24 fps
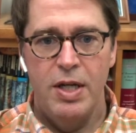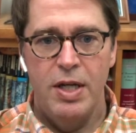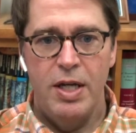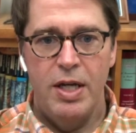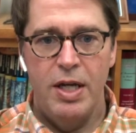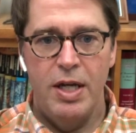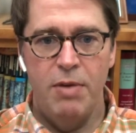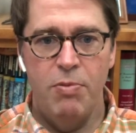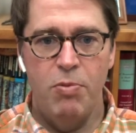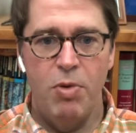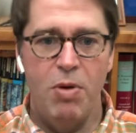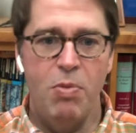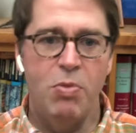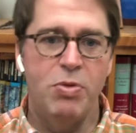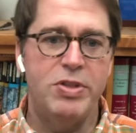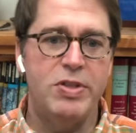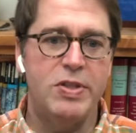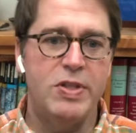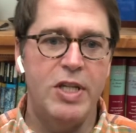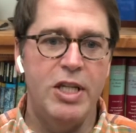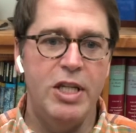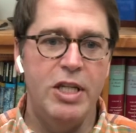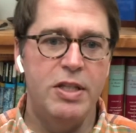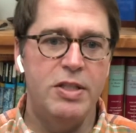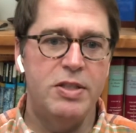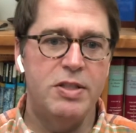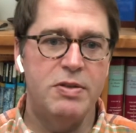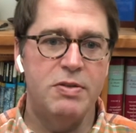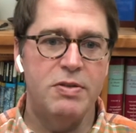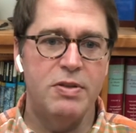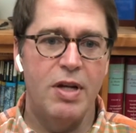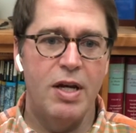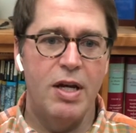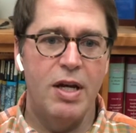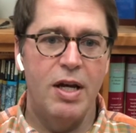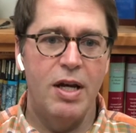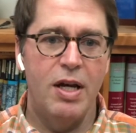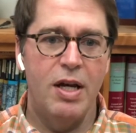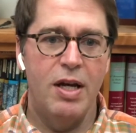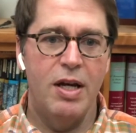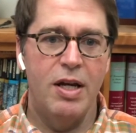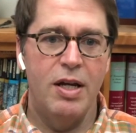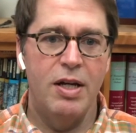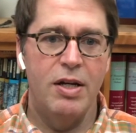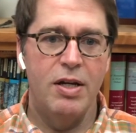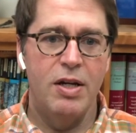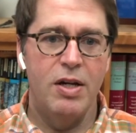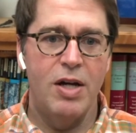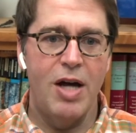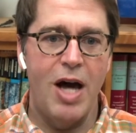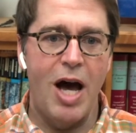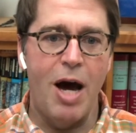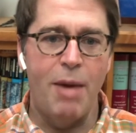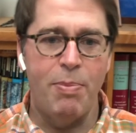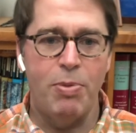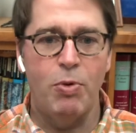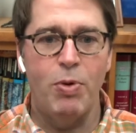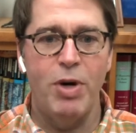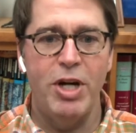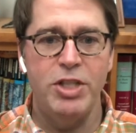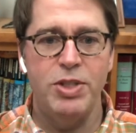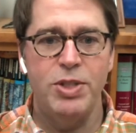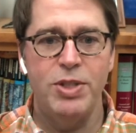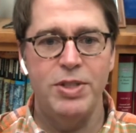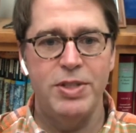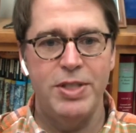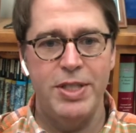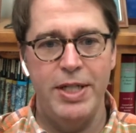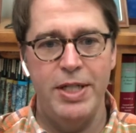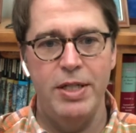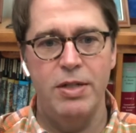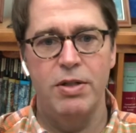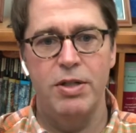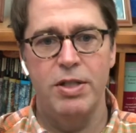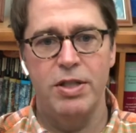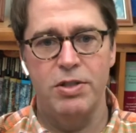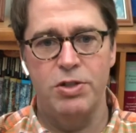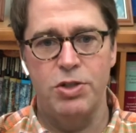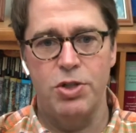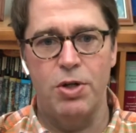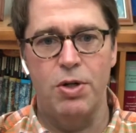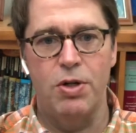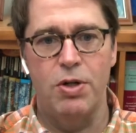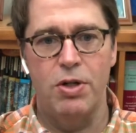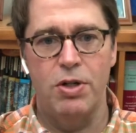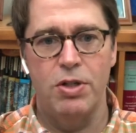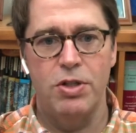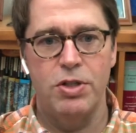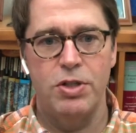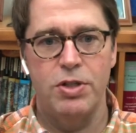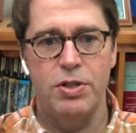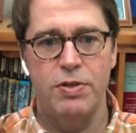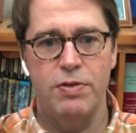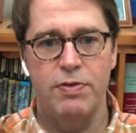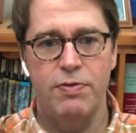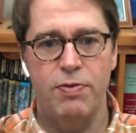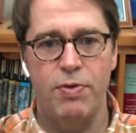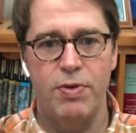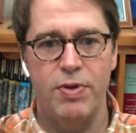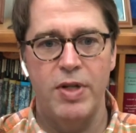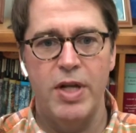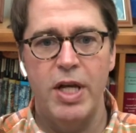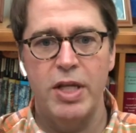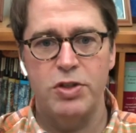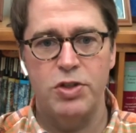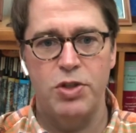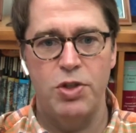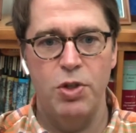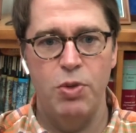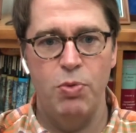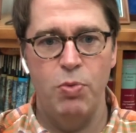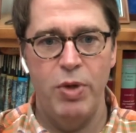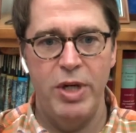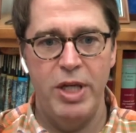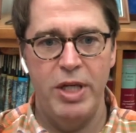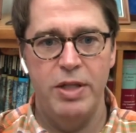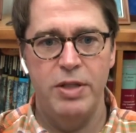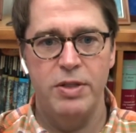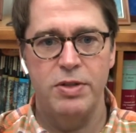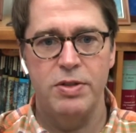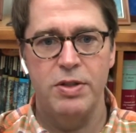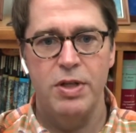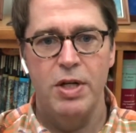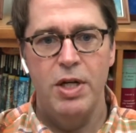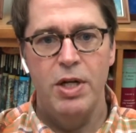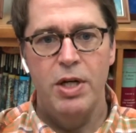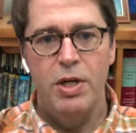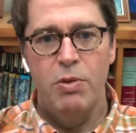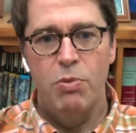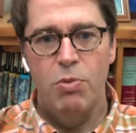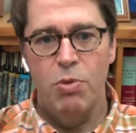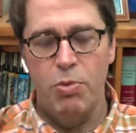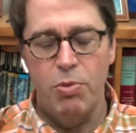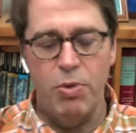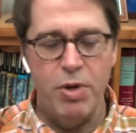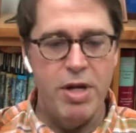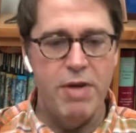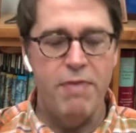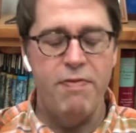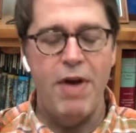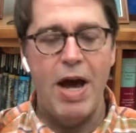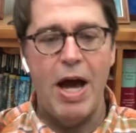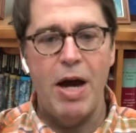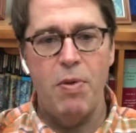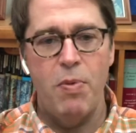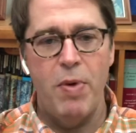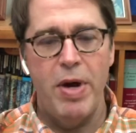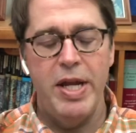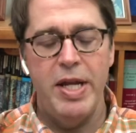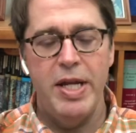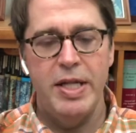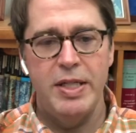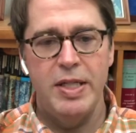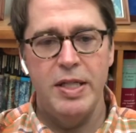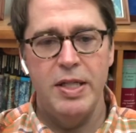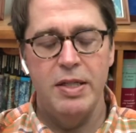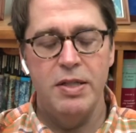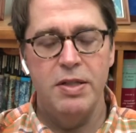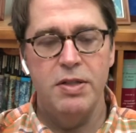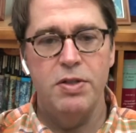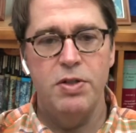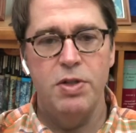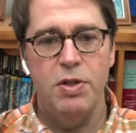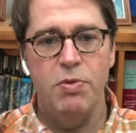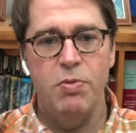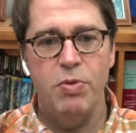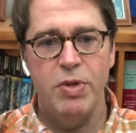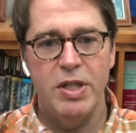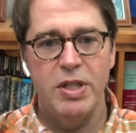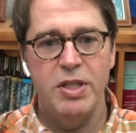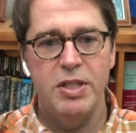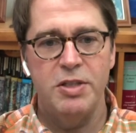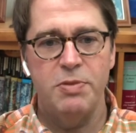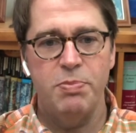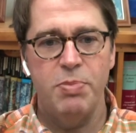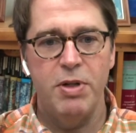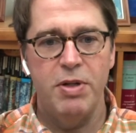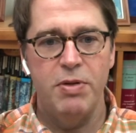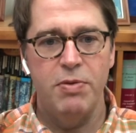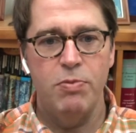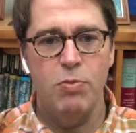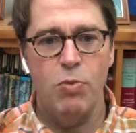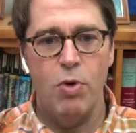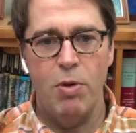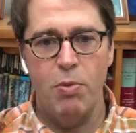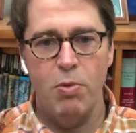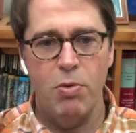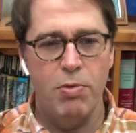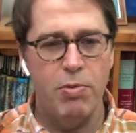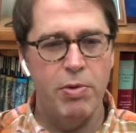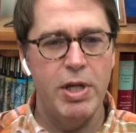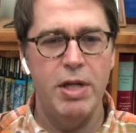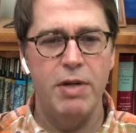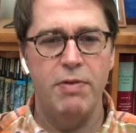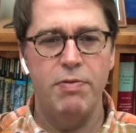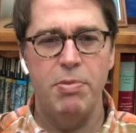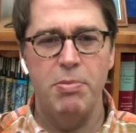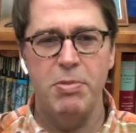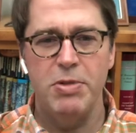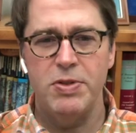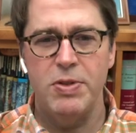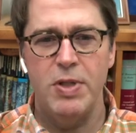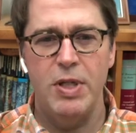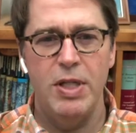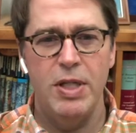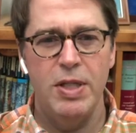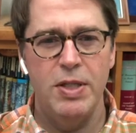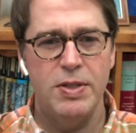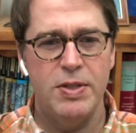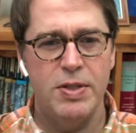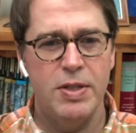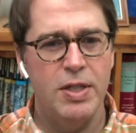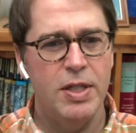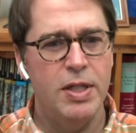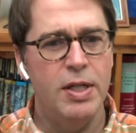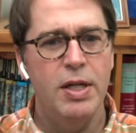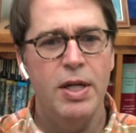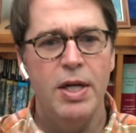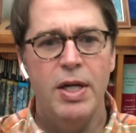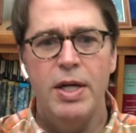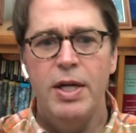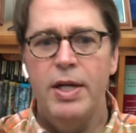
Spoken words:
and we would cease operations here at the church for the next 2 weeks. We'll reevaluate at the end of the 2 weeks, but in what we're reading from the CDC,